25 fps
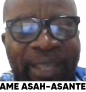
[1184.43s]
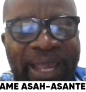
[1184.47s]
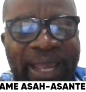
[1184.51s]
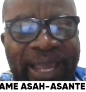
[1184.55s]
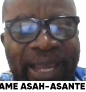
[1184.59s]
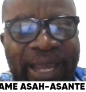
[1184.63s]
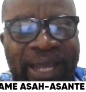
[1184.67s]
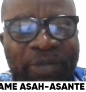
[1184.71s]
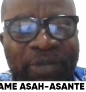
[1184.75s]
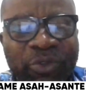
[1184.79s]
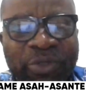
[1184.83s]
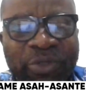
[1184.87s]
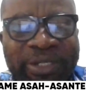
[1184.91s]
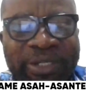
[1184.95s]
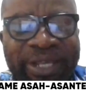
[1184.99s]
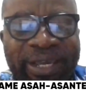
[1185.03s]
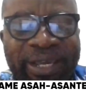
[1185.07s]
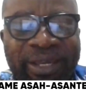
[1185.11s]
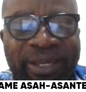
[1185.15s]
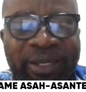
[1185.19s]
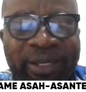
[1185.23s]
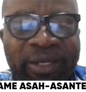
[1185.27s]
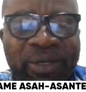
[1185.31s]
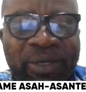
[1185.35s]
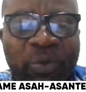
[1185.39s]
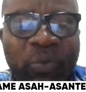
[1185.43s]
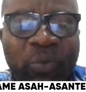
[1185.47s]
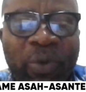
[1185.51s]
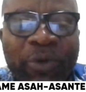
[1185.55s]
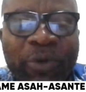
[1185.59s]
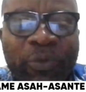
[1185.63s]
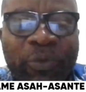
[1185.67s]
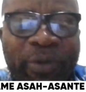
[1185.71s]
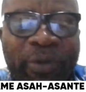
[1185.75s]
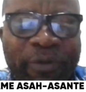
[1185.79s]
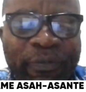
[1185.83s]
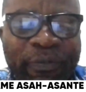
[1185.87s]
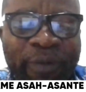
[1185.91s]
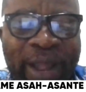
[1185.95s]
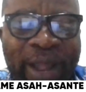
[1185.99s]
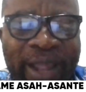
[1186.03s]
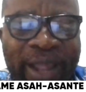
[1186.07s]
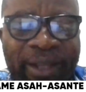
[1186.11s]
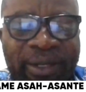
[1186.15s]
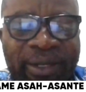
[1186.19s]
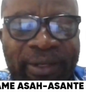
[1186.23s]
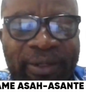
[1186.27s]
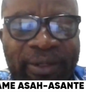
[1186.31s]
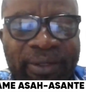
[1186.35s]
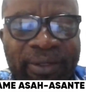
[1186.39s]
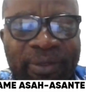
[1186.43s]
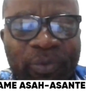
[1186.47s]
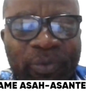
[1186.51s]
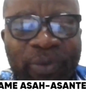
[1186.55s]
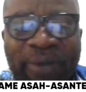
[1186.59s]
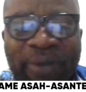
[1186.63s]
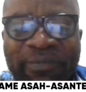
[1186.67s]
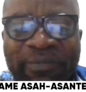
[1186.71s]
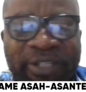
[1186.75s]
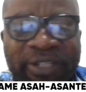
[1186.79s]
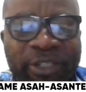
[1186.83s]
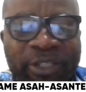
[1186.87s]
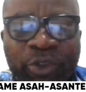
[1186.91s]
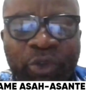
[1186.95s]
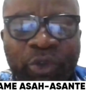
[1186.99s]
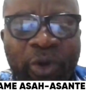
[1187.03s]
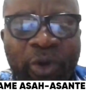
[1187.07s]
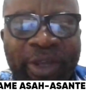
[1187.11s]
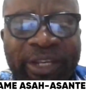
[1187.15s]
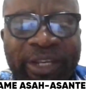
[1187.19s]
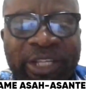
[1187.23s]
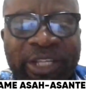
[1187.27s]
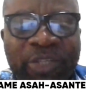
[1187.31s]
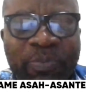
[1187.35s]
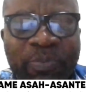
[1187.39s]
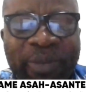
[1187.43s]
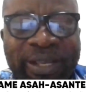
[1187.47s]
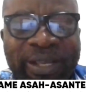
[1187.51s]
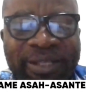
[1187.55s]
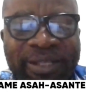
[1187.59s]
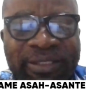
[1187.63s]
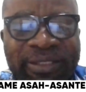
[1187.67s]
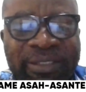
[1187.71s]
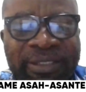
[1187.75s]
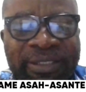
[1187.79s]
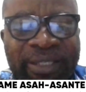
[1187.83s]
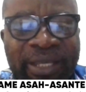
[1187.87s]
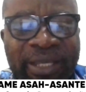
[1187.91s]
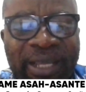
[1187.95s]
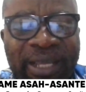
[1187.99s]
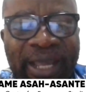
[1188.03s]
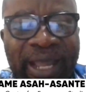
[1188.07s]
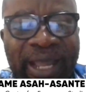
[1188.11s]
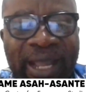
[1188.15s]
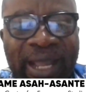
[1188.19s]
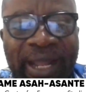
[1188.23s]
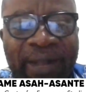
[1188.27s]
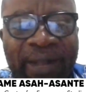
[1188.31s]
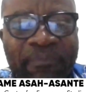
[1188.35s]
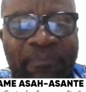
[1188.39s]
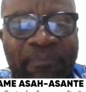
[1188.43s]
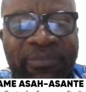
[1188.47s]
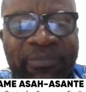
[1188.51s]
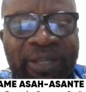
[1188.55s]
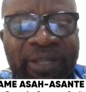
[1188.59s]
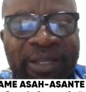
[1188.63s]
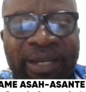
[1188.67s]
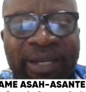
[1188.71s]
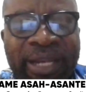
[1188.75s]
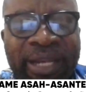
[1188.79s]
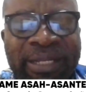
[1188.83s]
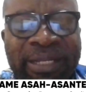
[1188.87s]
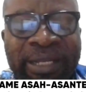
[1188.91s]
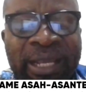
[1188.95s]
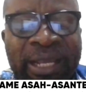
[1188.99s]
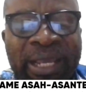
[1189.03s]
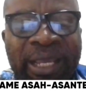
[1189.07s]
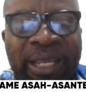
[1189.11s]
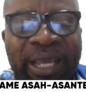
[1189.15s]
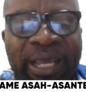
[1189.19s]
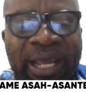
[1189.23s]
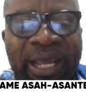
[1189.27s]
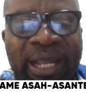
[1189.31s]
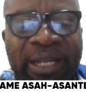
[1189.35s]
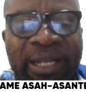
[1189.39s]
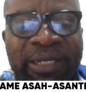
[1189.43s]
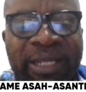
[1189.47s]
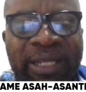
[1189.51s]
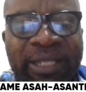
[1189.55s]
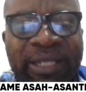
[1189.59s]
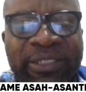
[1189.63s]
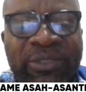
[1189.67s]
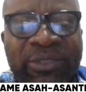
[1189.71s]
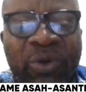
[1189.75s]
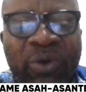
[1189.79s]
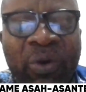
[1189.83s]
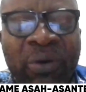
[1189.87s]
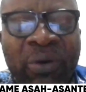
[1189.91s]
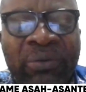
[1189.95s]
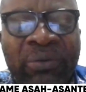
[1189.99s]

Uh, today, what do we find? We have destroyed this place. Um, it, uh, it's,